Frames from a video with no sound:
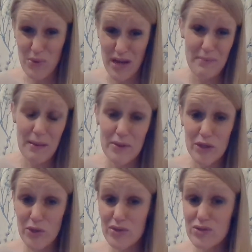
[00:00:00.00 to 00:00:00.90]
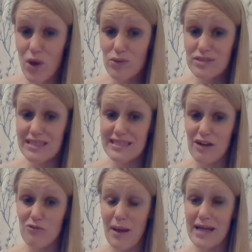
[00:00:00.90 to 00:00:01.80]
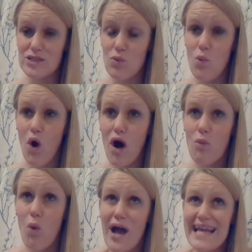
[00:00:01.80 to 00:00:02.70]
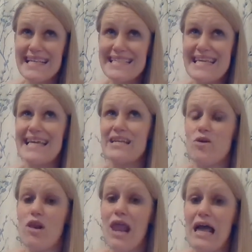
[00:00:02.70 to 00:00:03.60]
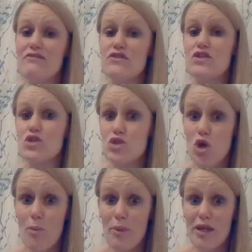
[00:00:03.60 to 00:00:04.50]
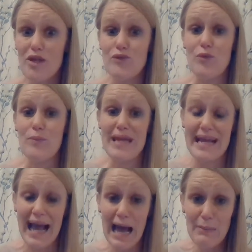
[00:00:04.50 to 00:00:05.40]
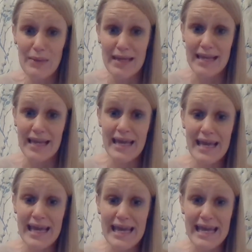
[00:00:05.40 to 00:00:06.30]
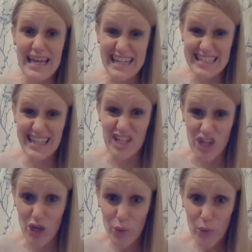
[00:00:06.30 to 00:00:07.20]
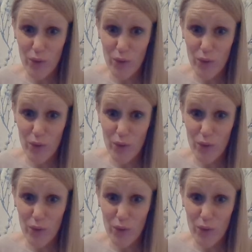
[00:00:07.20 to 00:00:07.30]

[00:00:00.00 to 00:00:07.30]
It might be you that's holding yourself back. So what is it in your life that's stopping you from being happy? Is it you?